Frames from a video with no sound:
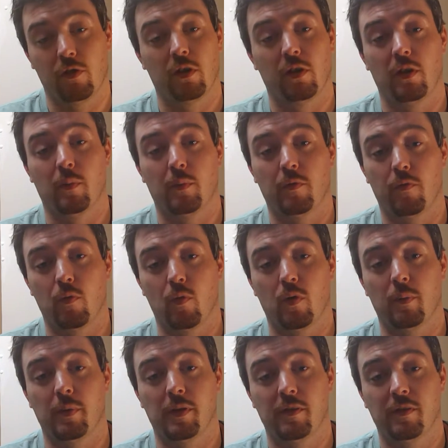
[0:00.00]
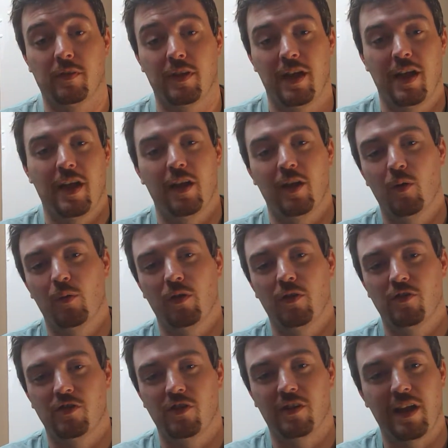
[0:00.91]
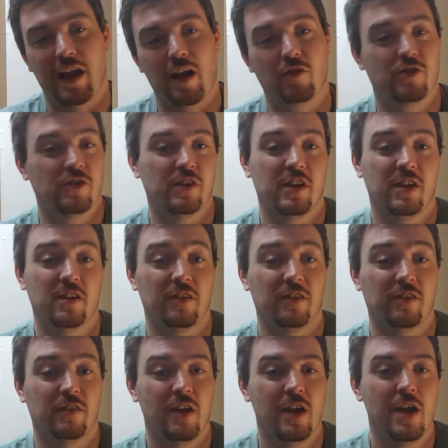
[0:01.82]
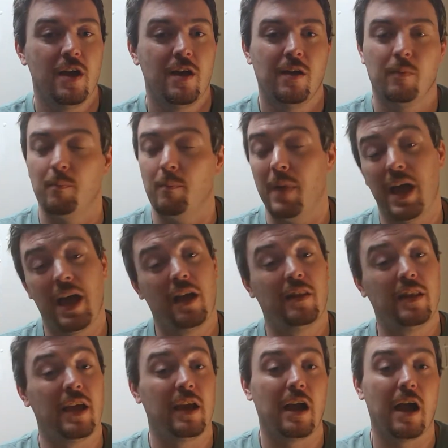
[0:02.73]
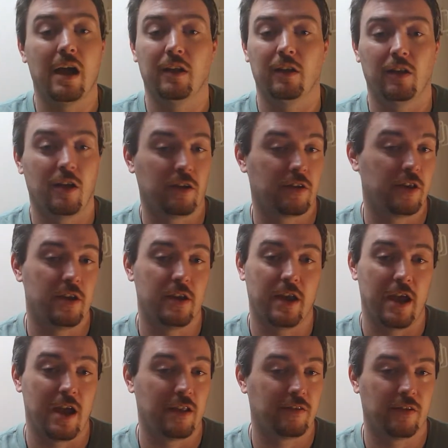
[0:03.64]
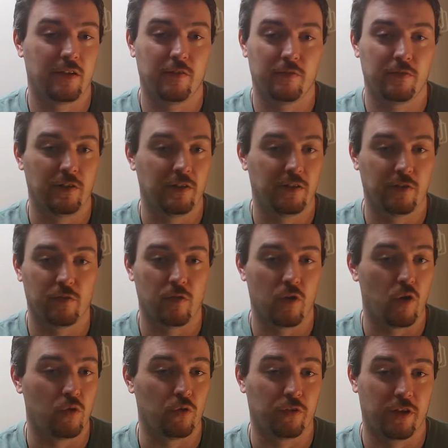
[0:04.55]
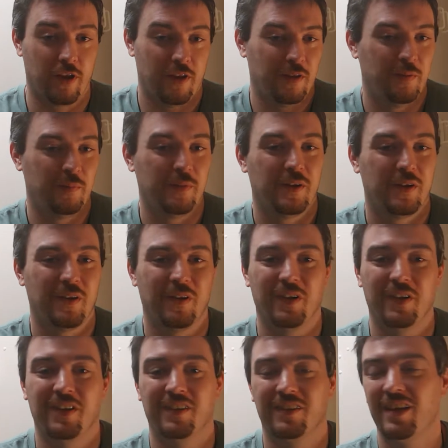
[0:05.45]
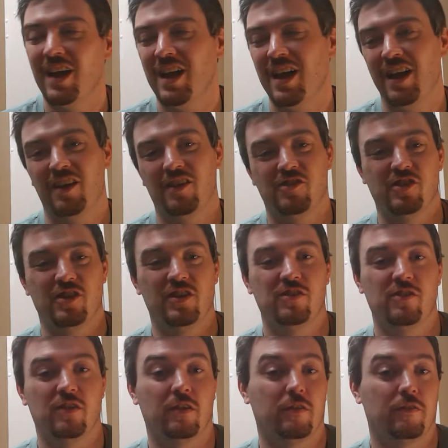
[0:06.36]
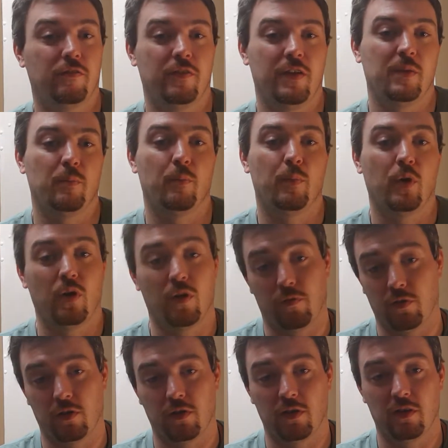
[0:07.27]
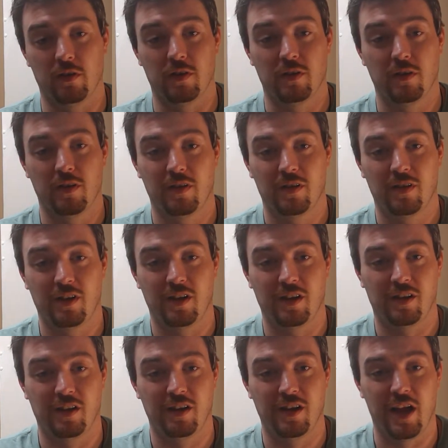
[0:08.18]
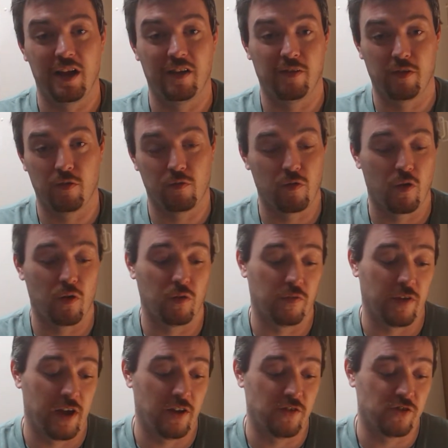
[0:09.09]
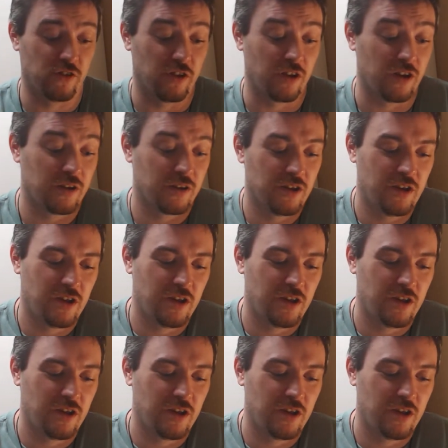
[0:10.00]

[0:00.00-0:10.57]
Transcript: really a performance, and it was just how she is, man, they got lucky casting Felisa Rose, because she just fit perfectly as the role of Angela.